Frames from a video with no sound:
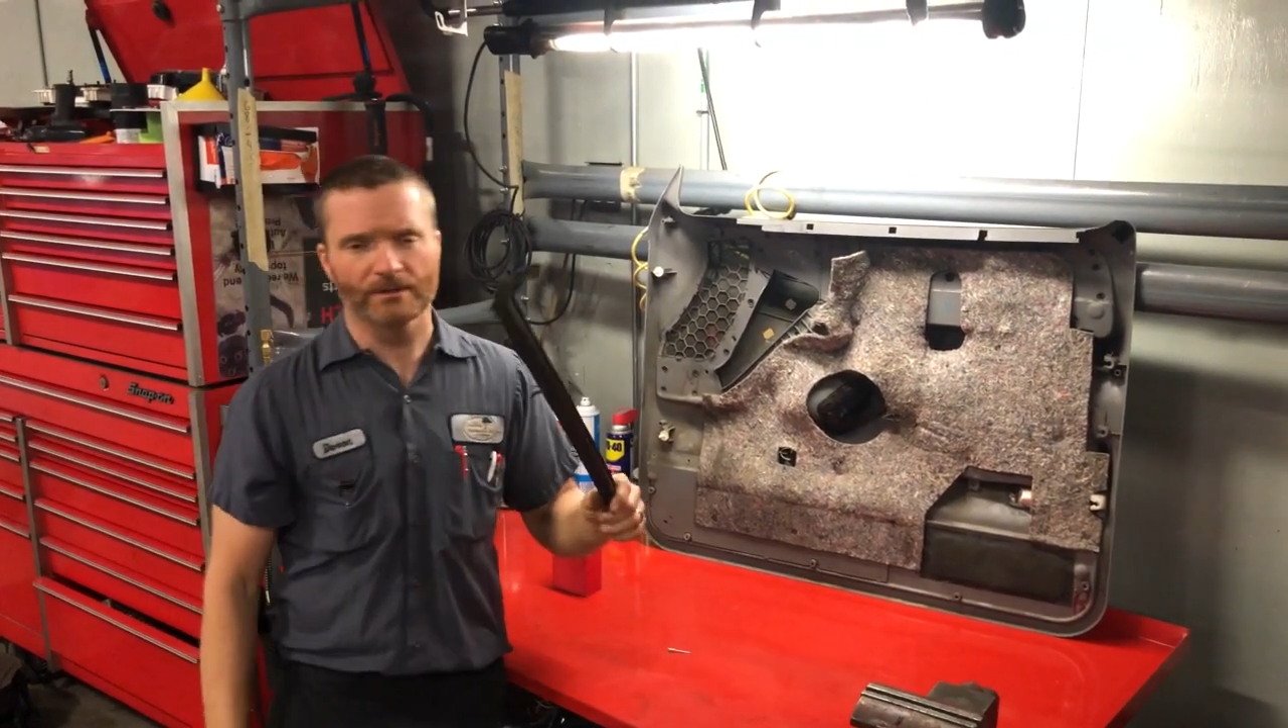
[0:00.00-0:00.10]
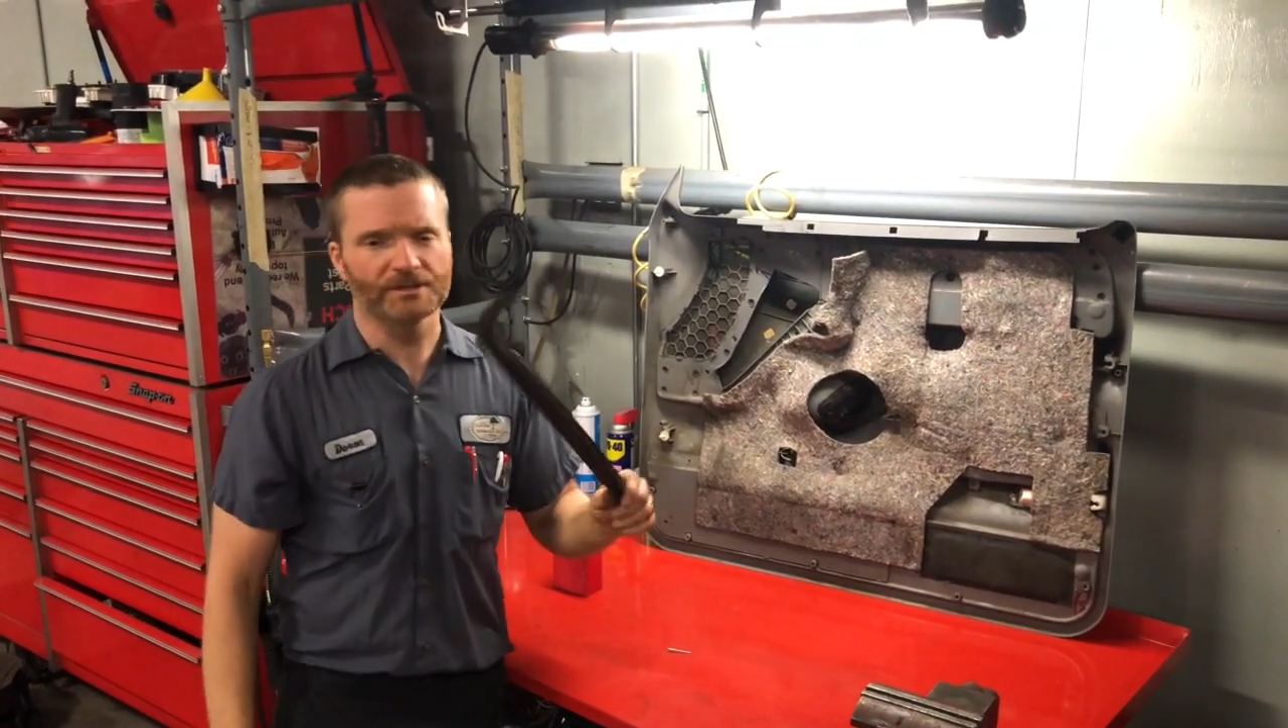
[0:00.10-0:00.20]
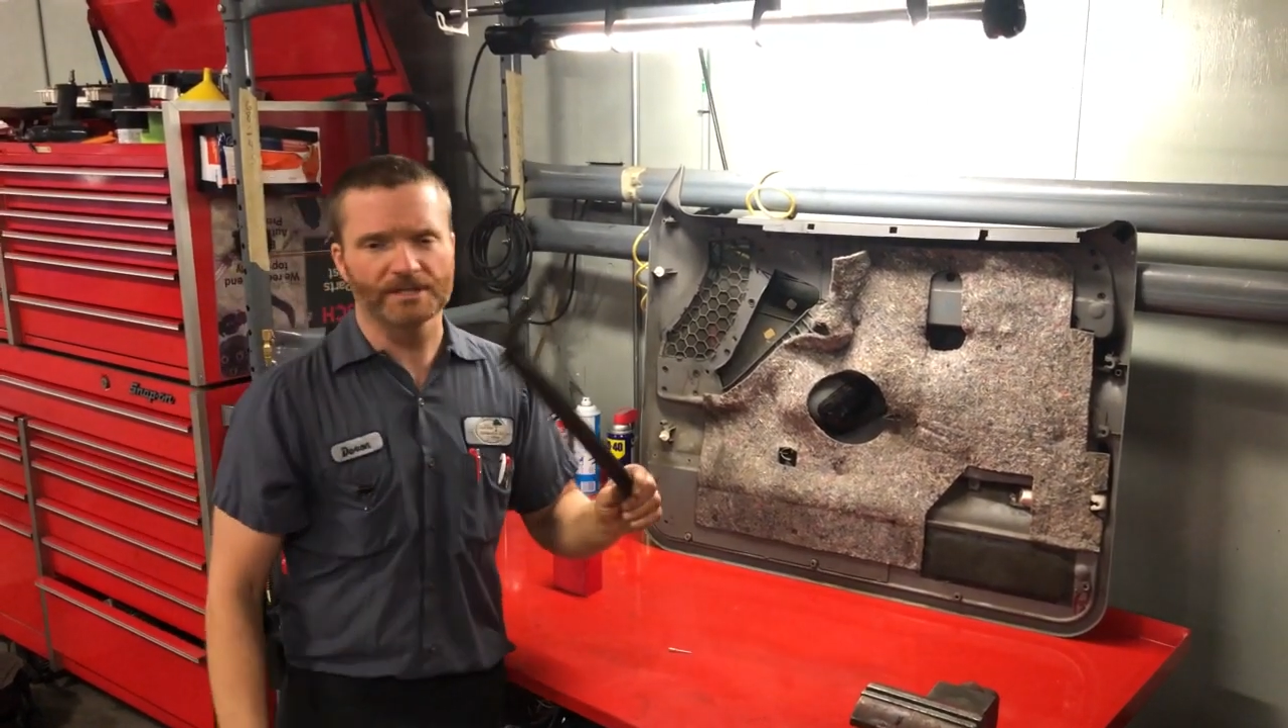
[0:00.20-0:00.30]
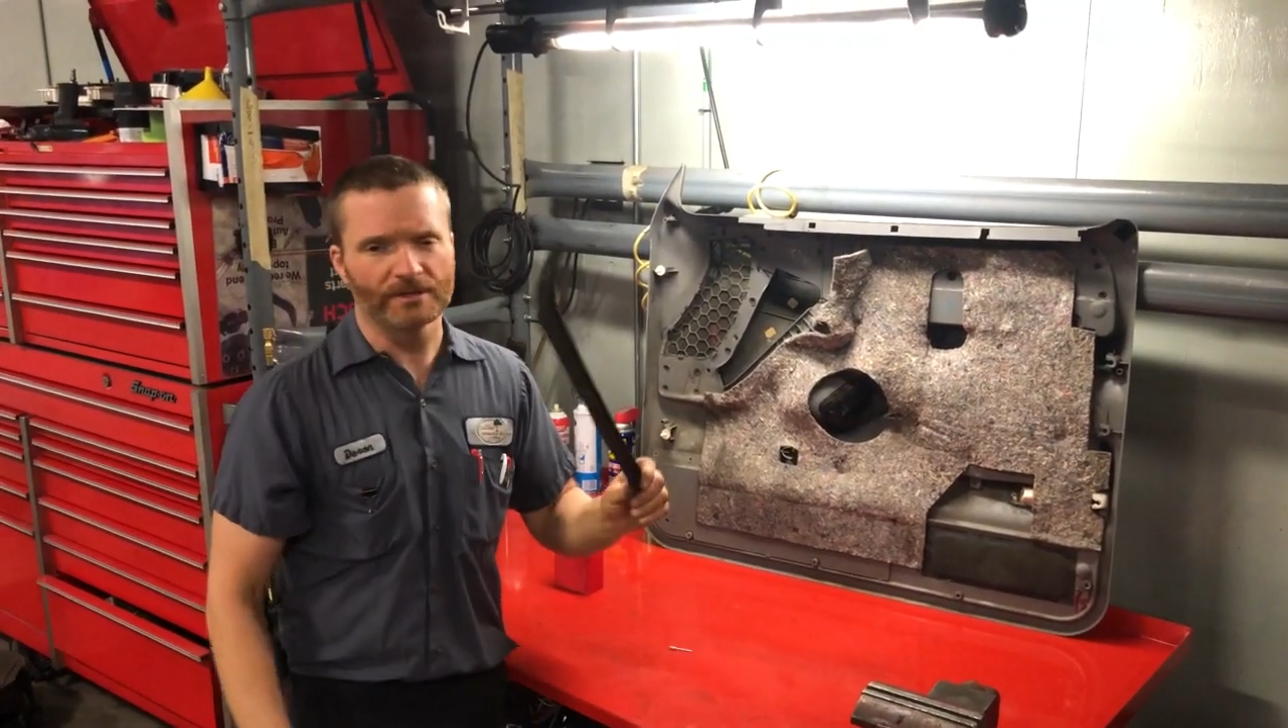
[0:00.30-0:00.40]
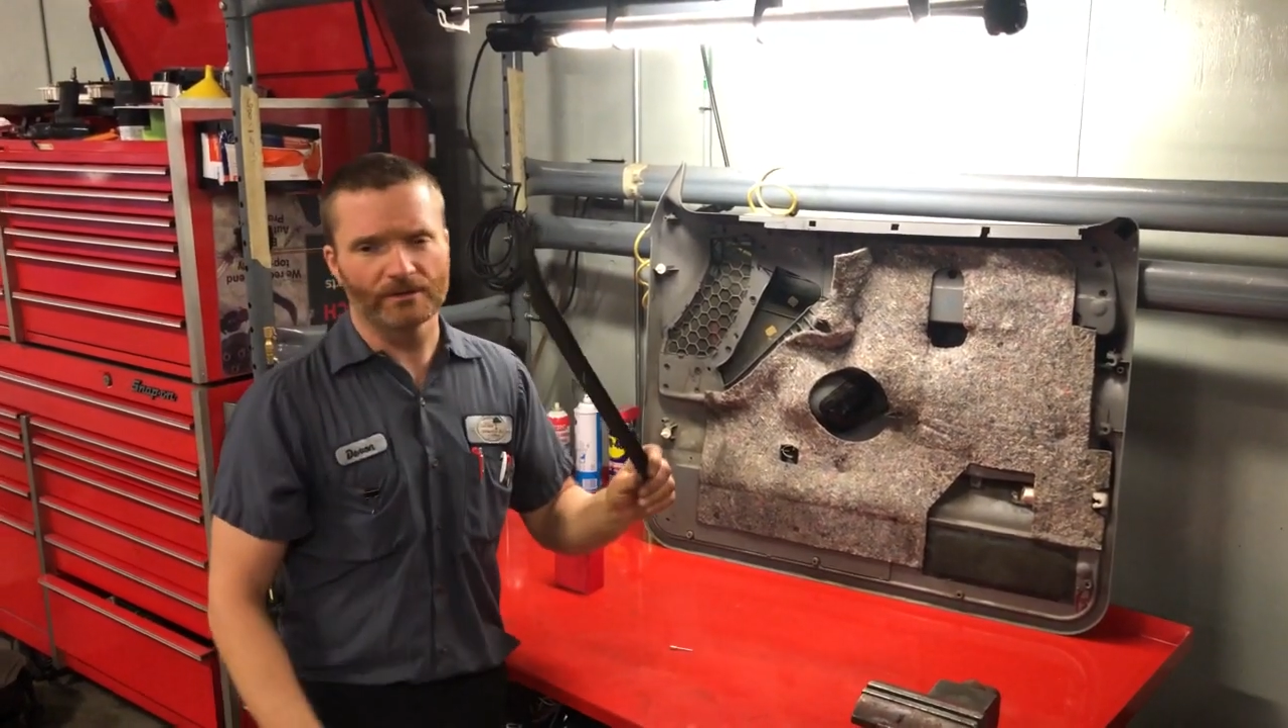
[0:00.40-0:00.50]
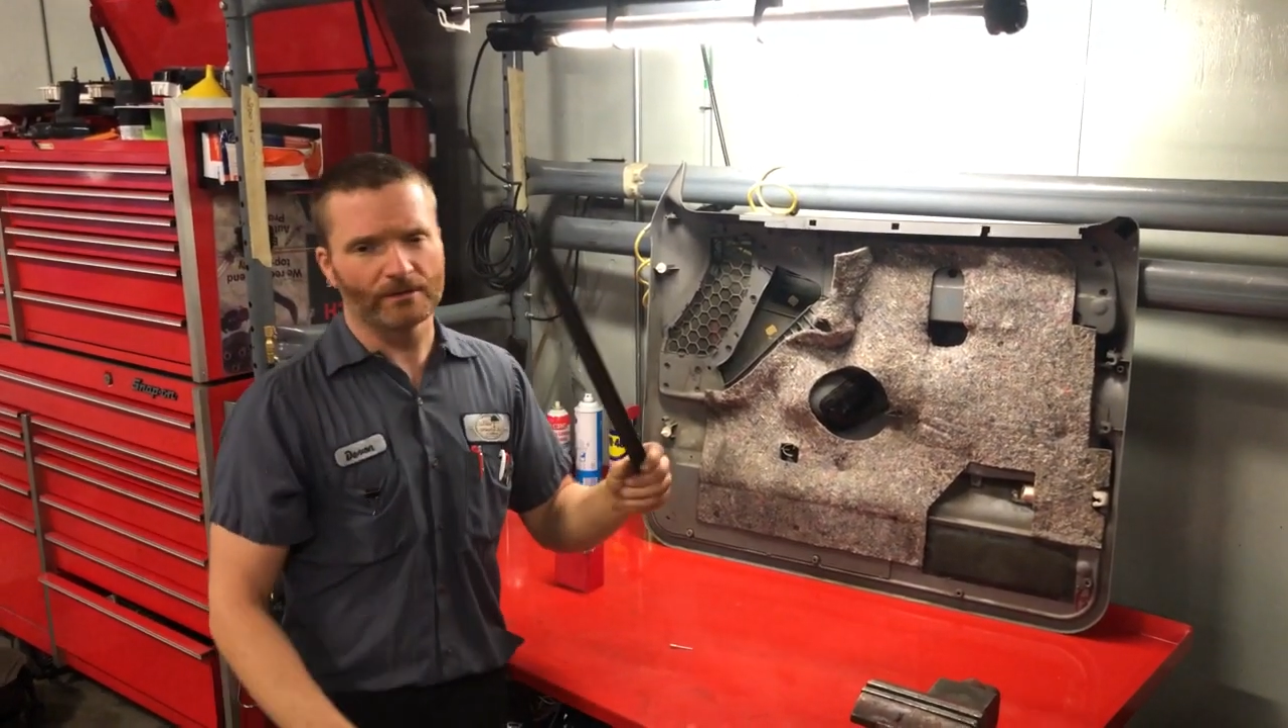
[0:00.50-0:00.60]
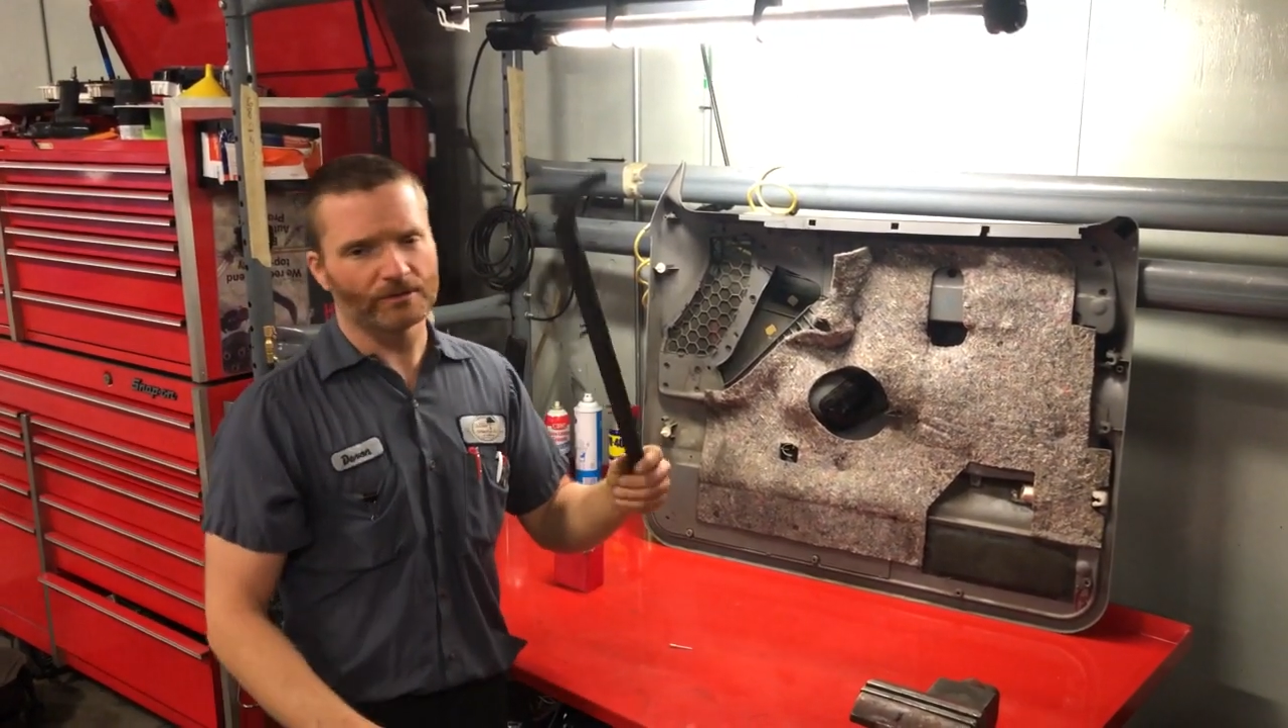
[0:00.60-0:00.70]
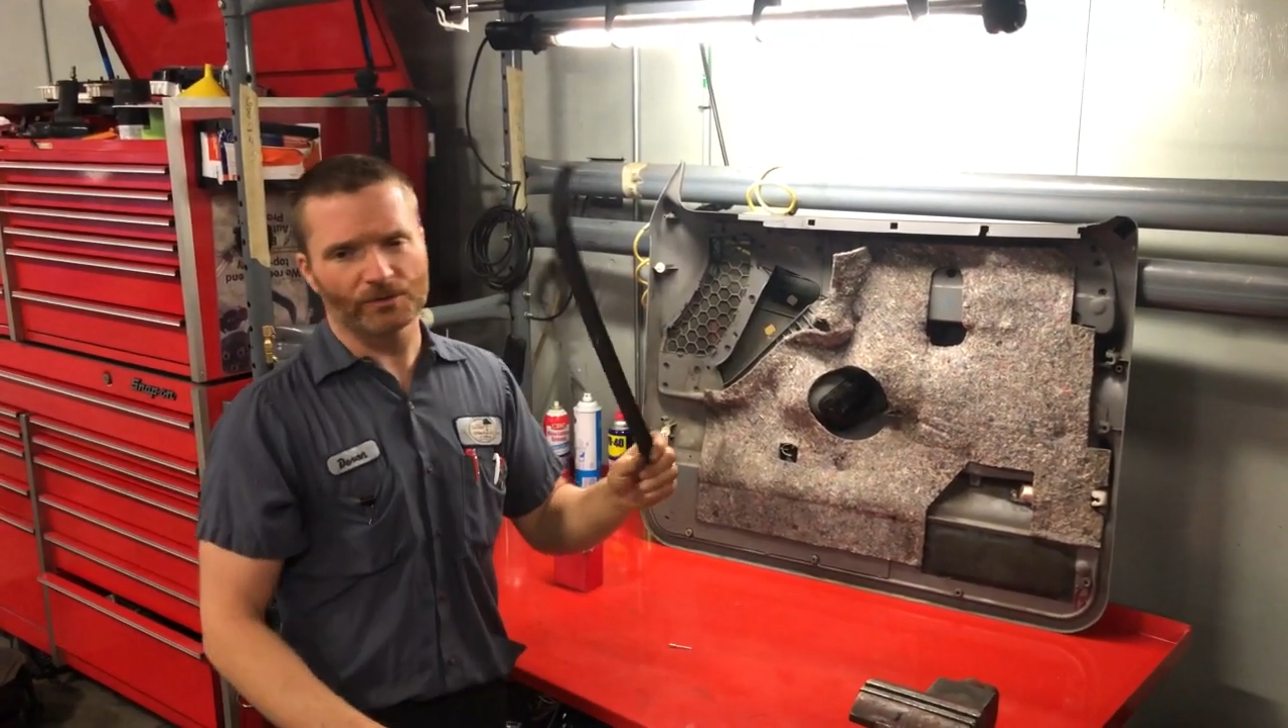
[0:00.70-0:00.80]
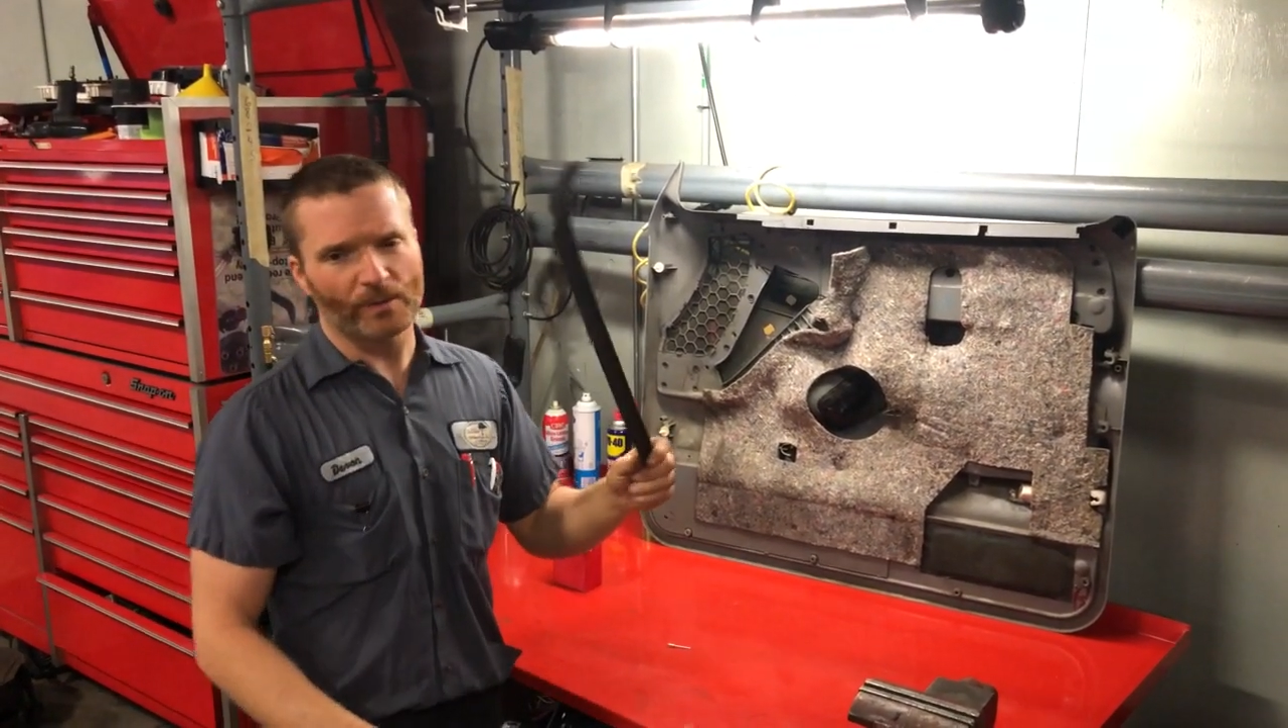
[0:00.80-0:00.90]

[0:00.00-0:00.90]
seals,